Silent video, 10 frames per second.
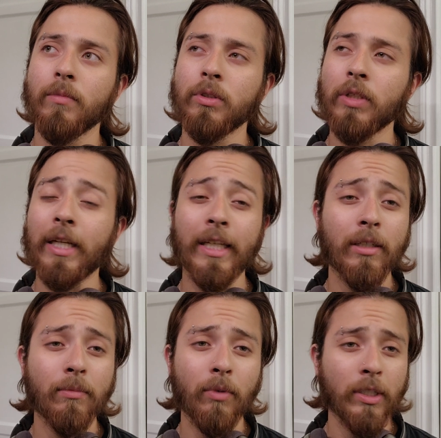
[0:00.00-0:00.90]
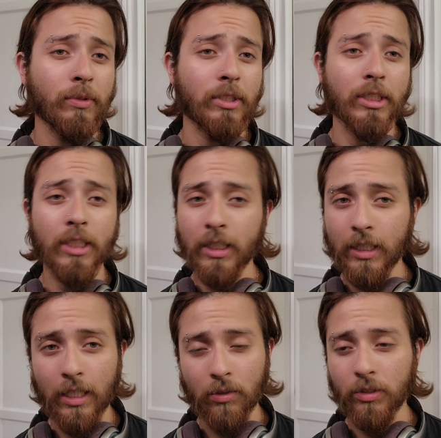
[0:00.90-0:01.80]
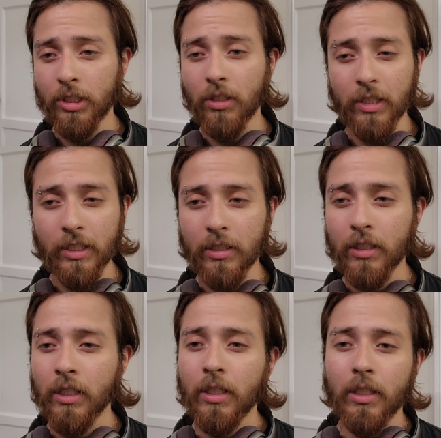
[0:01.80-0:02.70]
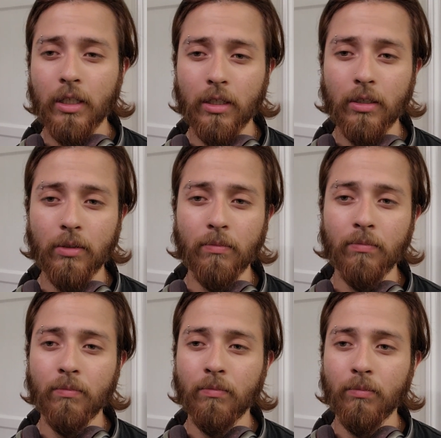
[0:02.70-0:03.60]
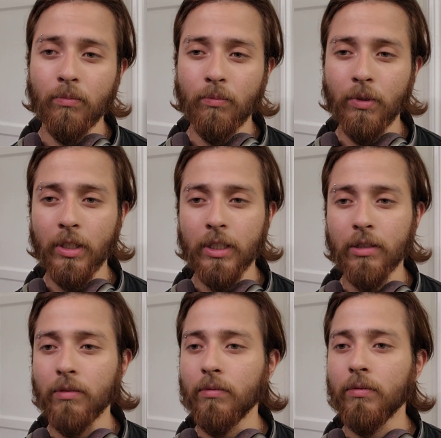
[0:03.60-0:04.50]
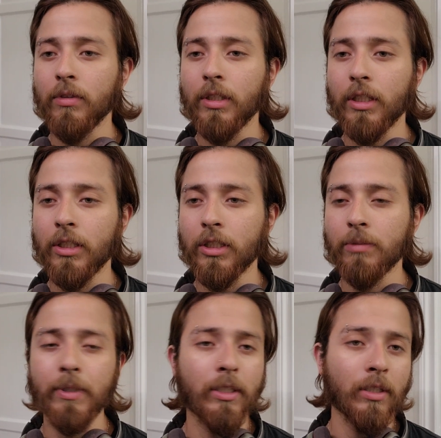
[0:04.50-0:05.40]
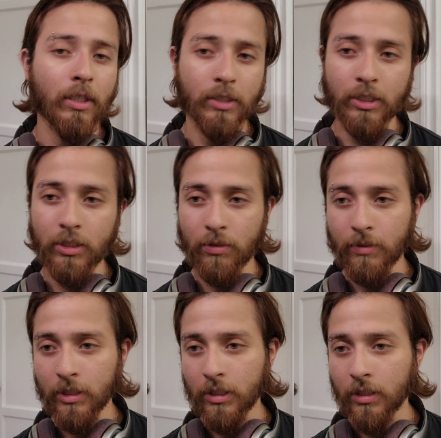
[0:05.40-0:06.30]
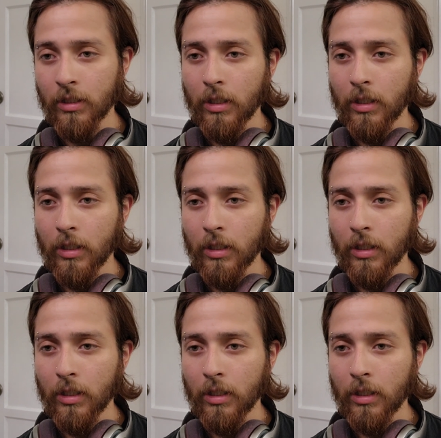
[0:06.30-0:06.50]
that hit him while he was just sitting down chilling. Really, it's just been a disturbance.